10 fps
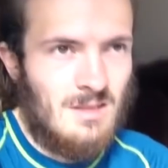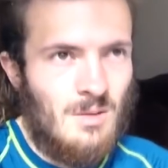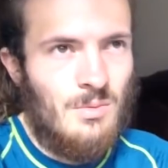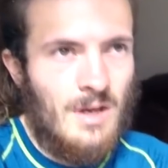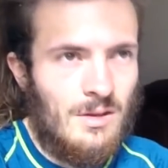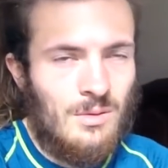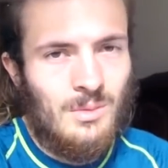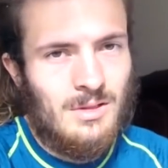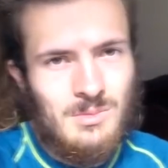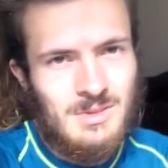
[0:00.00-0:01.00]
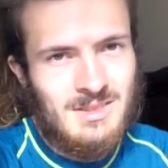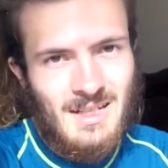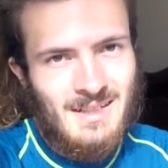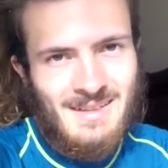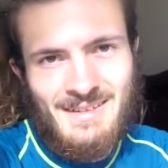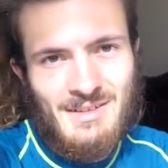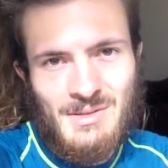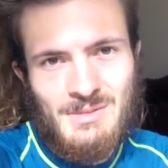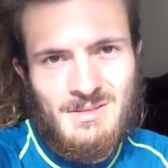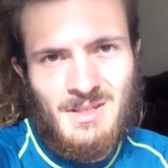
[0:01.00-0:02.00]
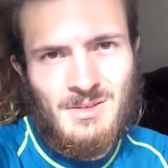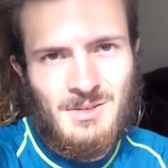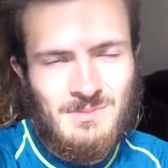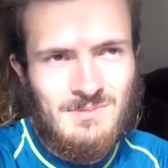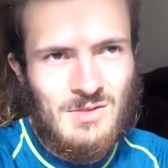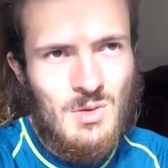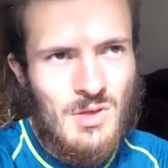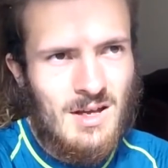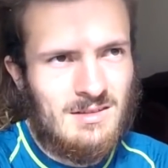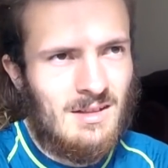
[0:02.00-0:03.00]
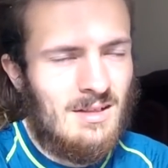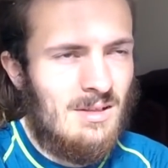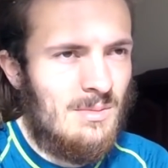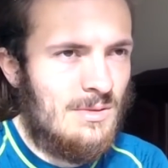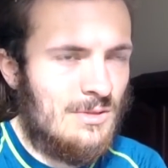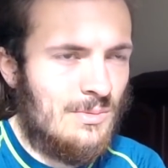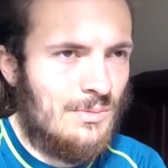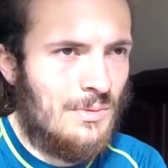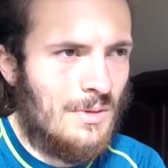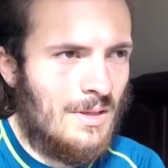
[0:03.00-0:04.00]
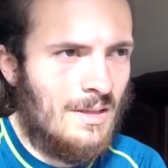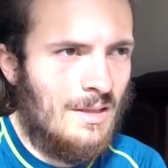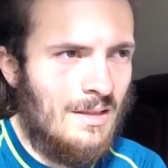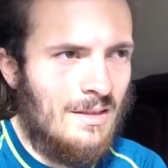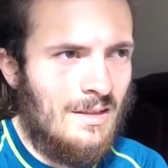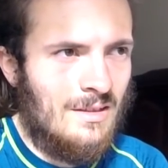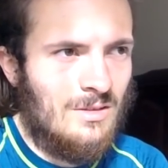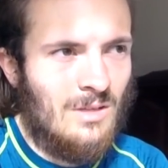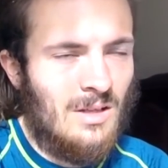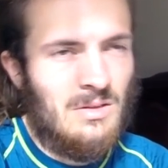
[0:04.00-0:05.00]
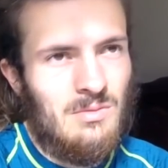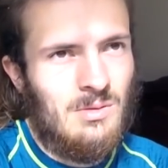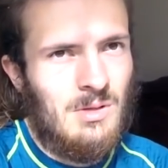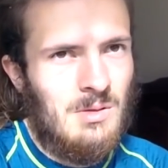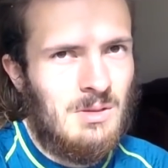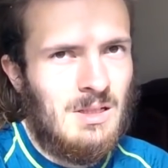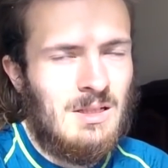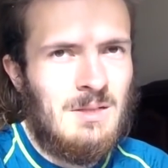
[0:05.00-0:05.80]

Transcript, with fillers: I, I thought it would take, you know, another 2,000 kilometers before I start to feel lonely.